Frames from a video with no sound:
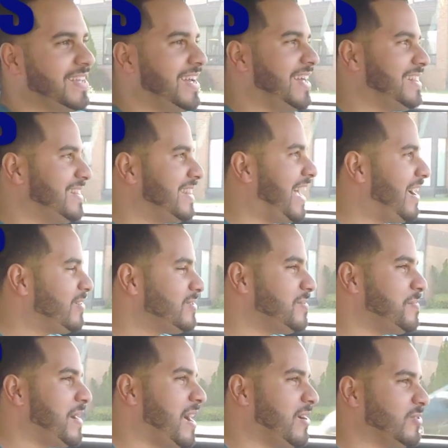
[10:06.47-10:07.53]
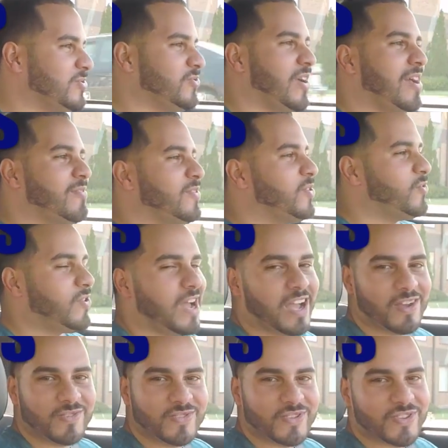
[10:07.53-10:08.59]
1,000 miles, driving
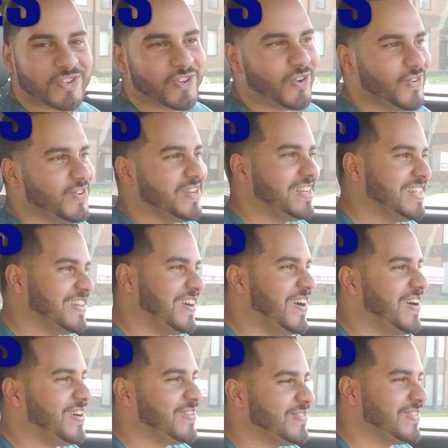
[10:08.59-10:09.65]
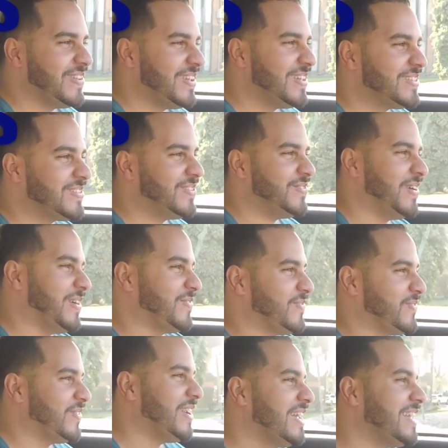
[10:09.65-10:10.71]
around, just showing it off to my
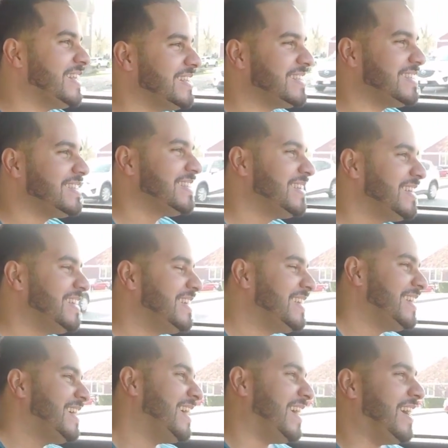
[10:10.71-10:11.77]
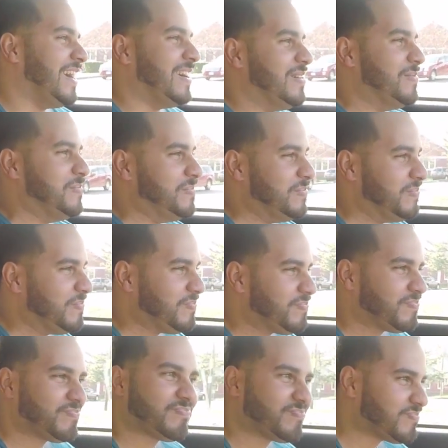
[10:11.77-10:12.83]
friends.
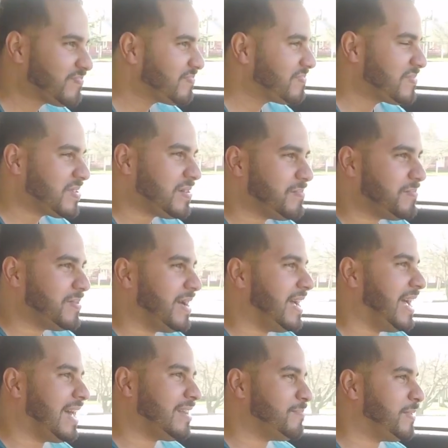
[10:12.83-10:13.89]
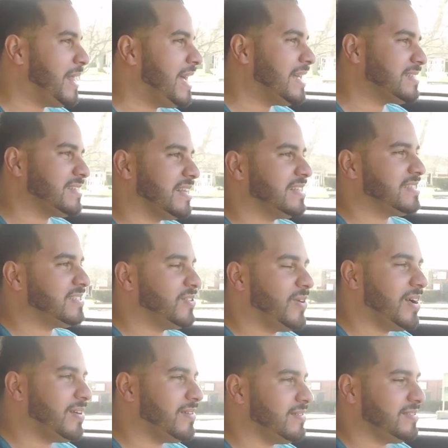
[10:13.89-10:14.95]
I had a blast, and I still
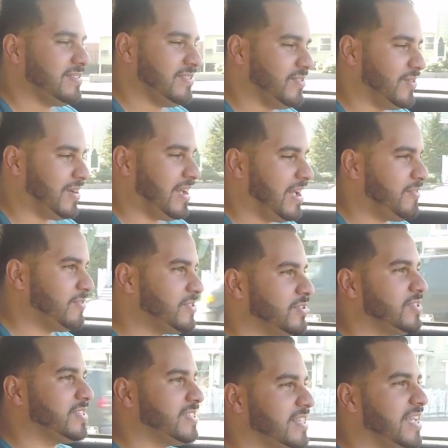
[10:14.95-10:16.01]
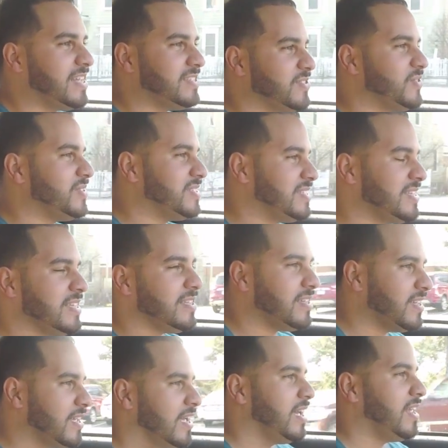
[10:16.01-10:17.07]
have, you know, I have it to this day. As you can see,
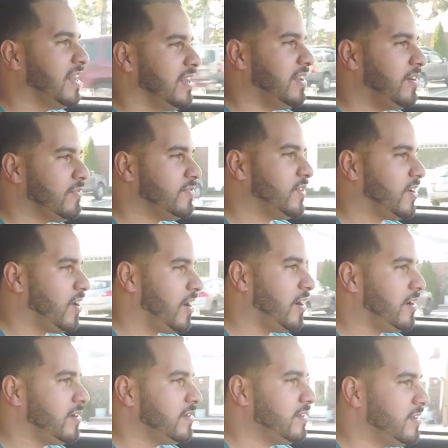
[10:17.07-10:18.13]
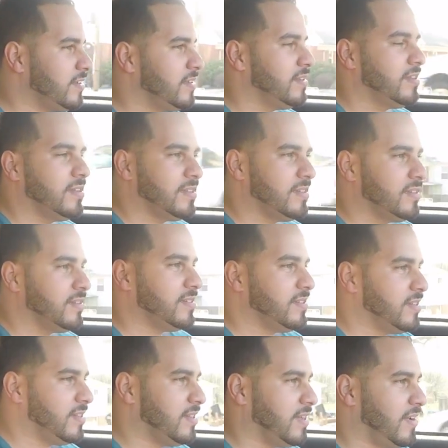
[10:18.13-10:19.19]
love the car.
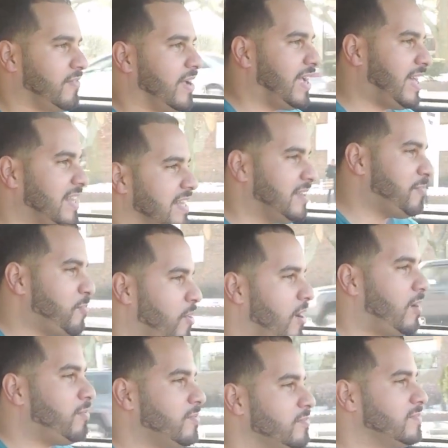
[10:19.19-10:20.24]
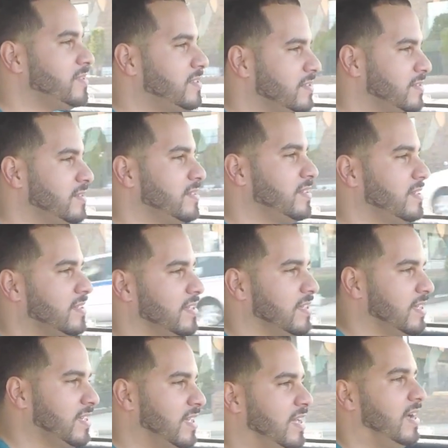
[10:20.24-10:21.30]
Haven't had any problems.
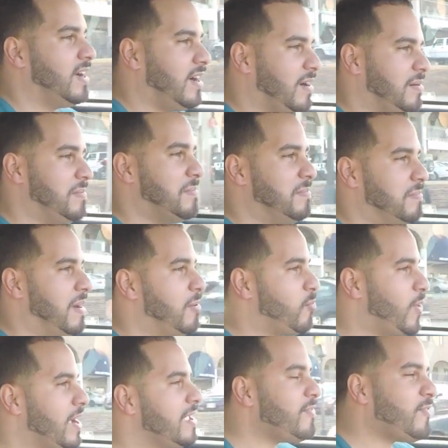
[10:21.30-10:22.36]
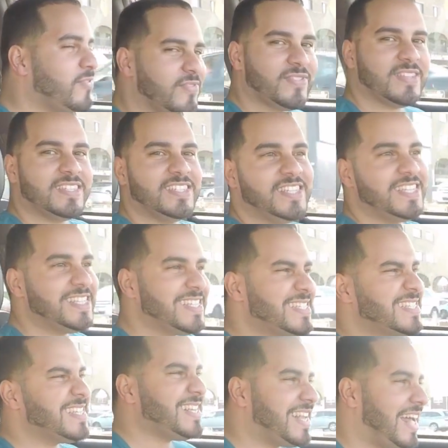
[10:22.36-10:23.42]
My wife, she
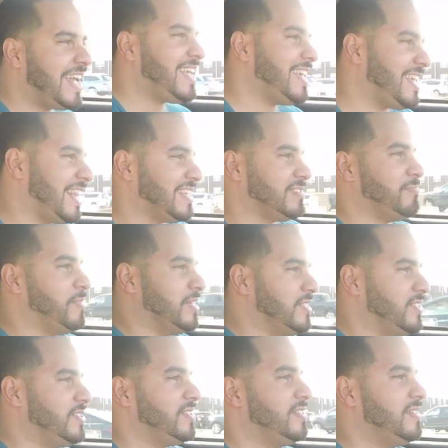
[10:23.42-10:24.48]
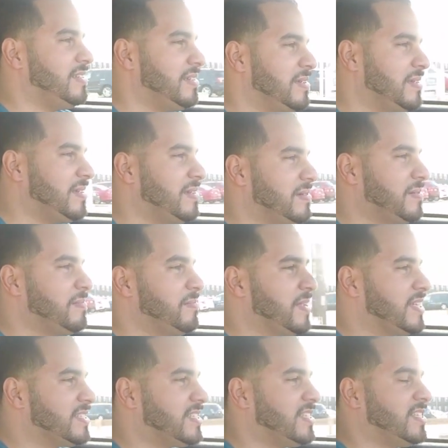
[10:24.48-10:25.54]
doesn't like it as much
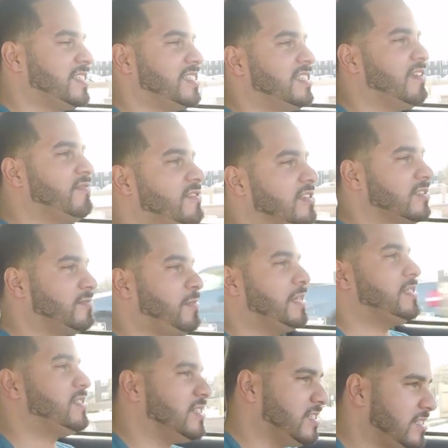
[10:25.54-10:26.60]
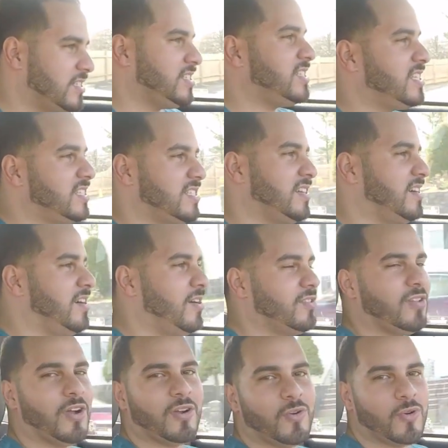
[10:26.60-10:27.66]
because of the stiff suspension. She says the
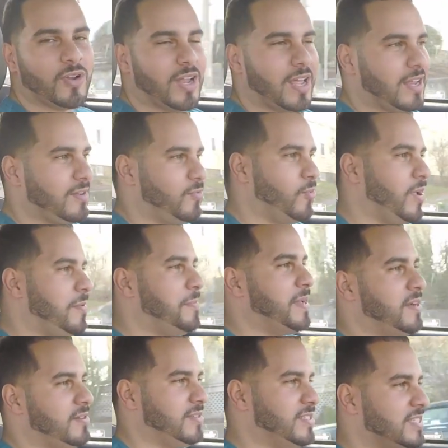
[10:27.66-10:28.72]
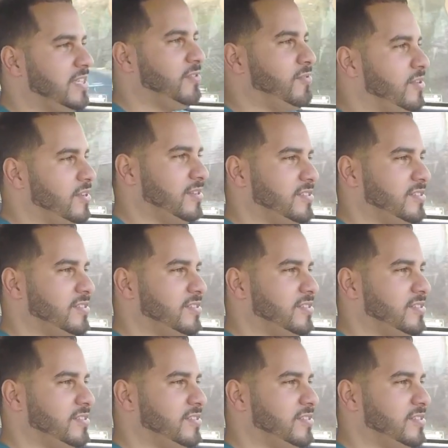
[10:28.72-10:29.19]
Honda Accord had a way better interior.